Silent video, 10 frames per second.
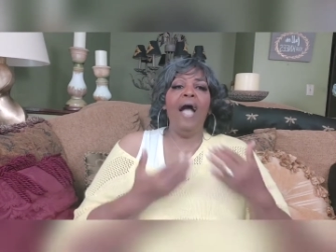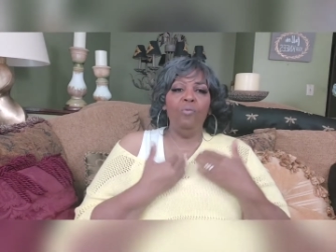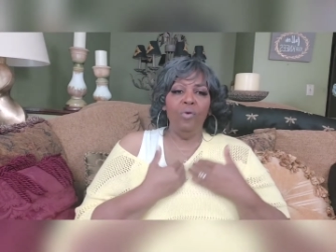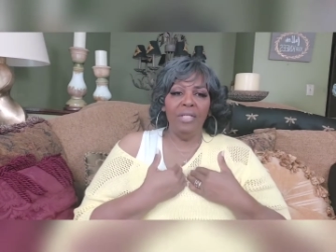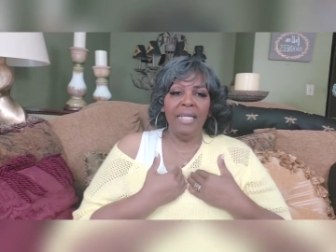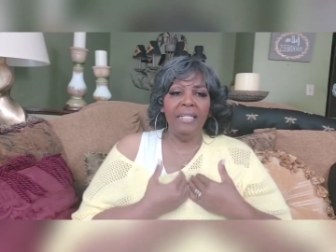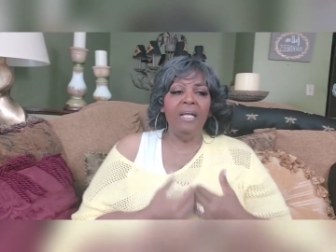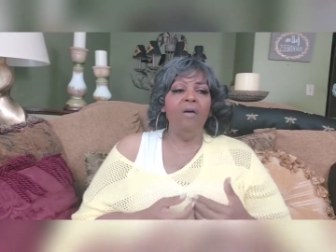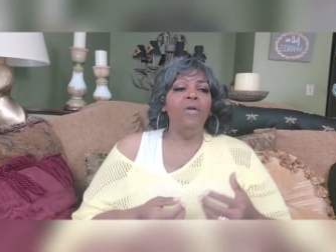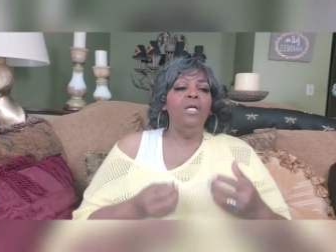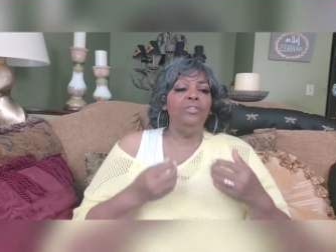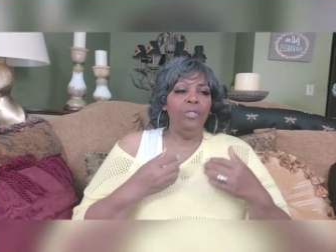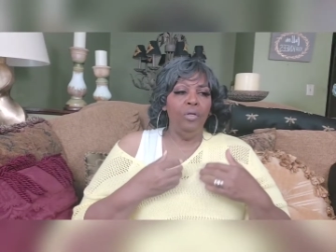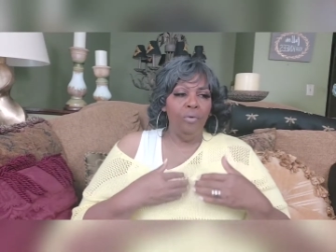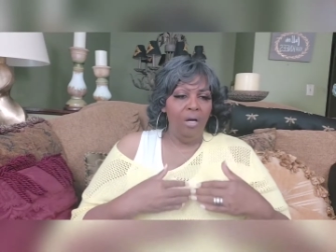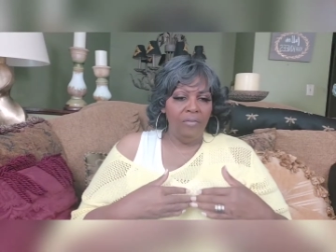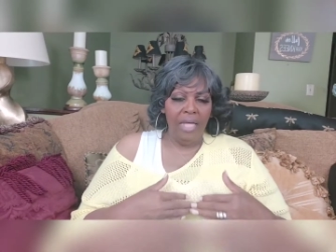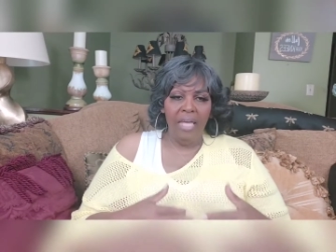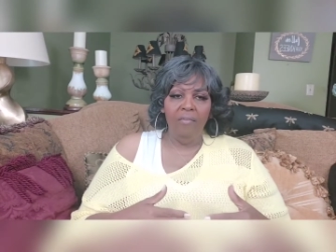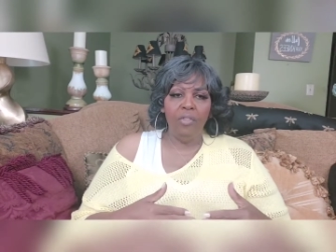I want to get it off, you know,
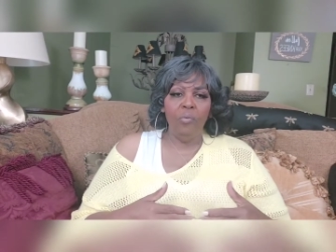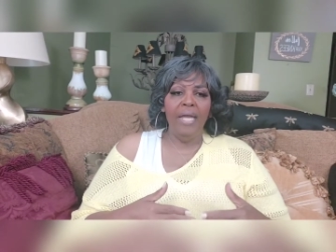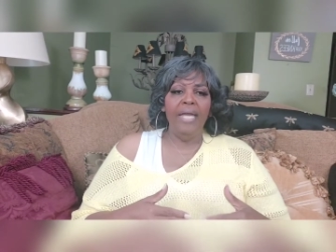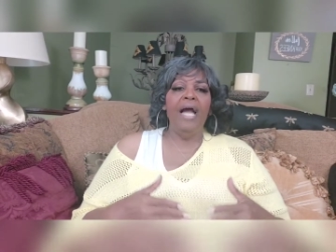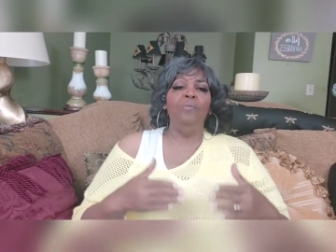the healthy way.